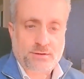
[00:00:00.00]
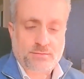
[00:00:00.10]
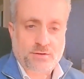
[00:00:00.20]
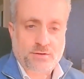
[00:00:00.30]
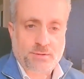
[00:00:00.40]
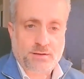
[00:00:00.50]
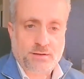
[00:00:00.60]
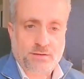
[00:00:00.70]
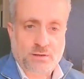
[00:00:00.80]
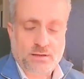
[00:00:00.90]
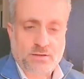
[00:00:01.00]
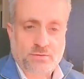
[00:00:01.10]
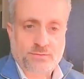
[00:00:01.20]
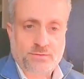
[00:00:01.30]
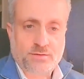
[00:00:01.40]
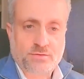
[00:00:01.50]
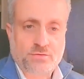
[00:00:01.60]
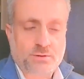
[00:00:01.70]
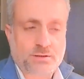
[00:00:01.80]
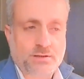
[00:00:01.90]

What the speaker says: developed by the Israel aircraft industry,